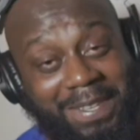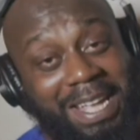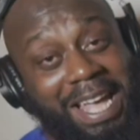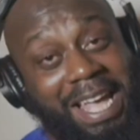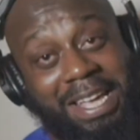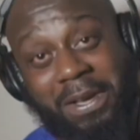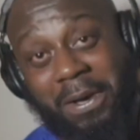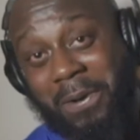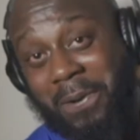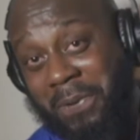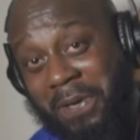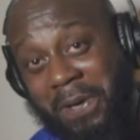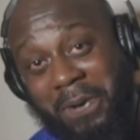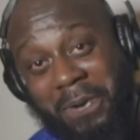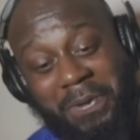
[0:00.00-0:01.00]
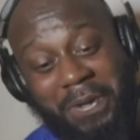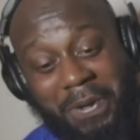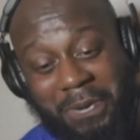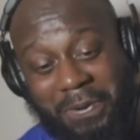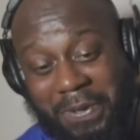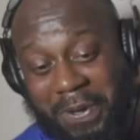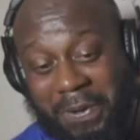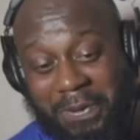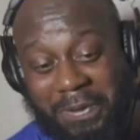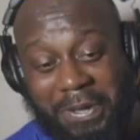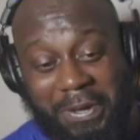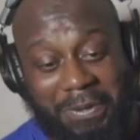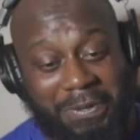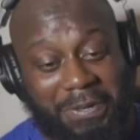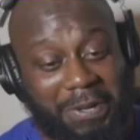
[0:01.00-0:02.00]
Hey, yo,
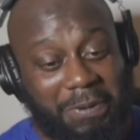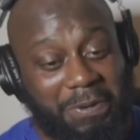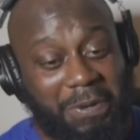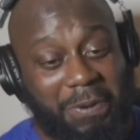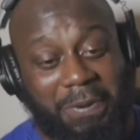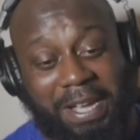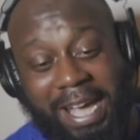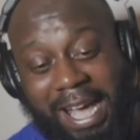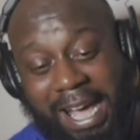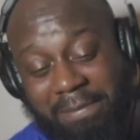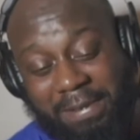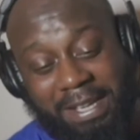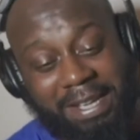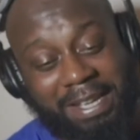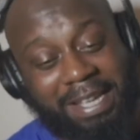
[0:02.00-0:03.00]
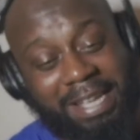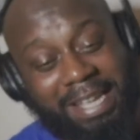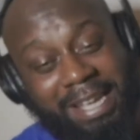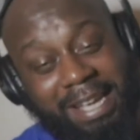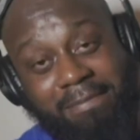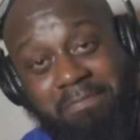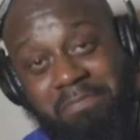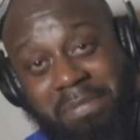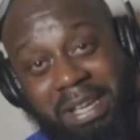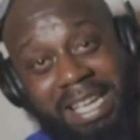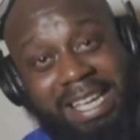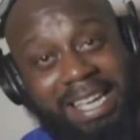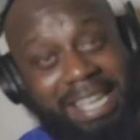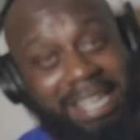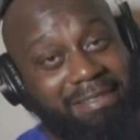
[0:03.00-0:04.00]
no cap.
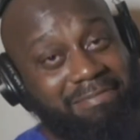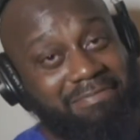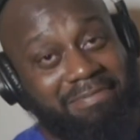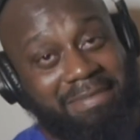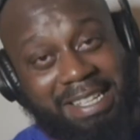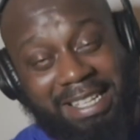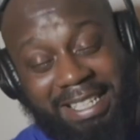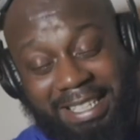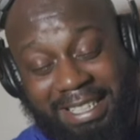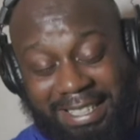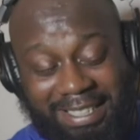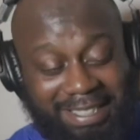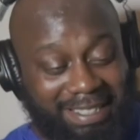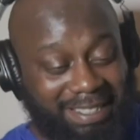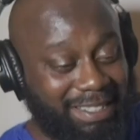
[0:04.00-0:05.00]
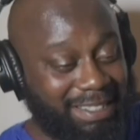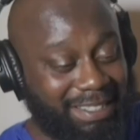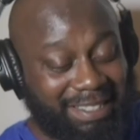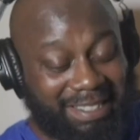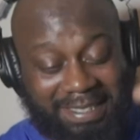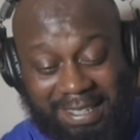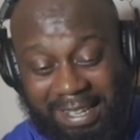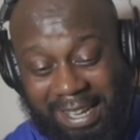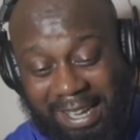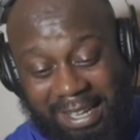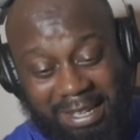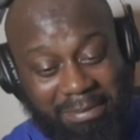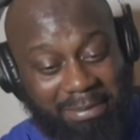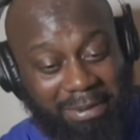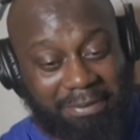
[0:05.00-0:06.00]
BM,
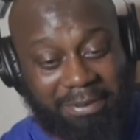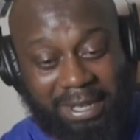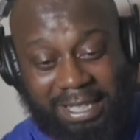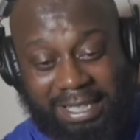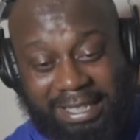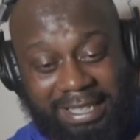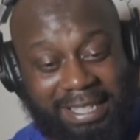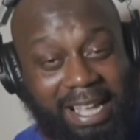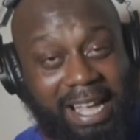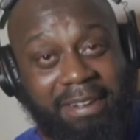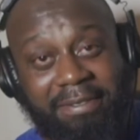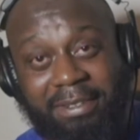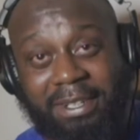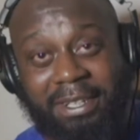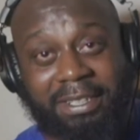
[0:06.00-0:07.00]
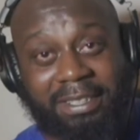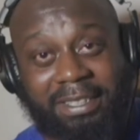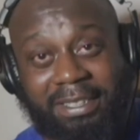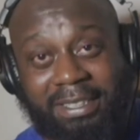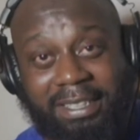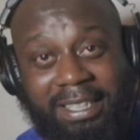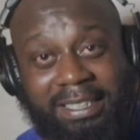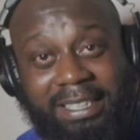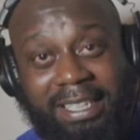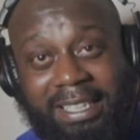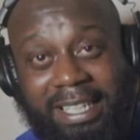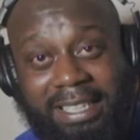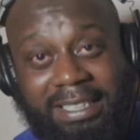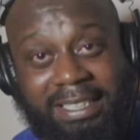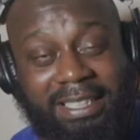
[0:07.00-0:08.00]
motherfucking Sava, I think
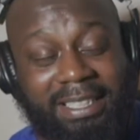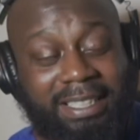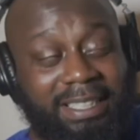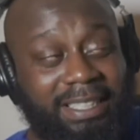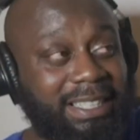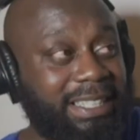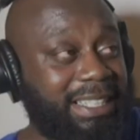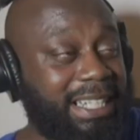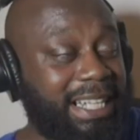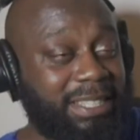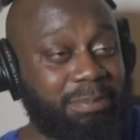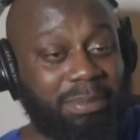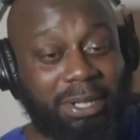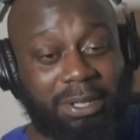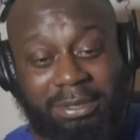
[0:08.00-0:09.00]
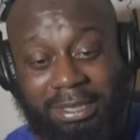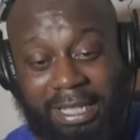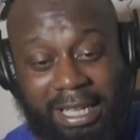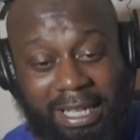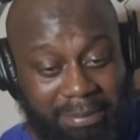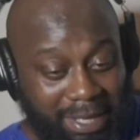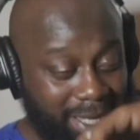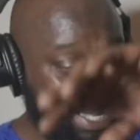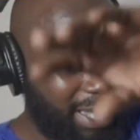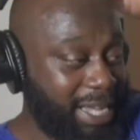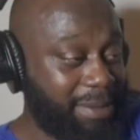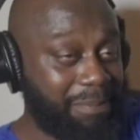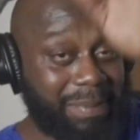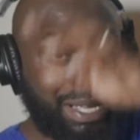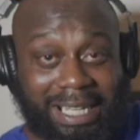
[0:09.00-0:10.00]
that's bro's name,
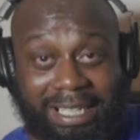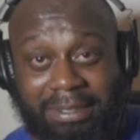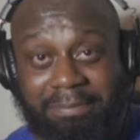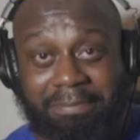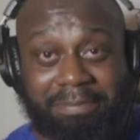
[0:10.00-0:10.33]
and Minnie.